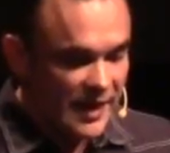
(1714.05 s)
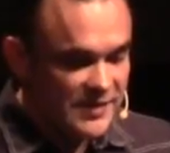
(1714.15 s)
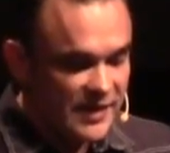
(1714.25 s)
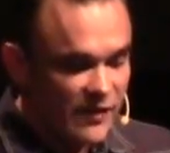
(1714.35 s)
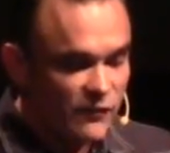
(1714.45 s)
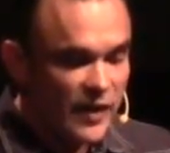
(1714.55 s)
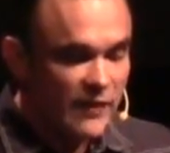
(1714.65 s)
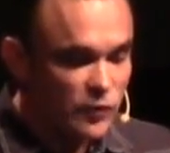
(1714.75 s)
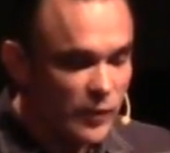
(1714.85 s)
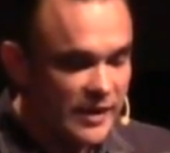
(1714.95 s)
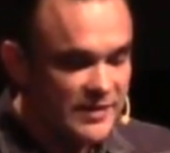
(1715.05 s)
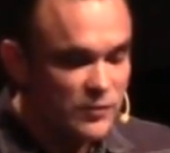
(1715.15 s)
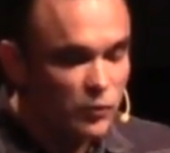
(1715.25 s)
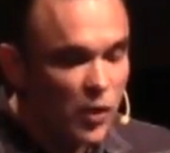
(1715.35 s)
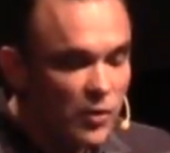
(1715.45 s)
Isaiah 5:20
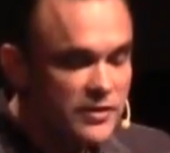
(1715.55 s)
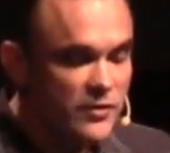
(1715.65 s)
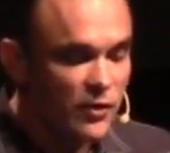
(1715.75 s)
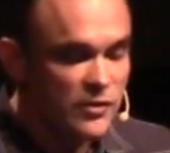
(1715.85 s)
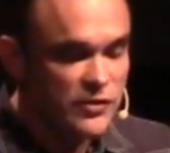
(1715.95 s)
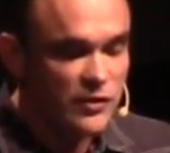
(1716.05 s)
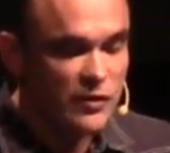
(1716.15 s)
says, woe to those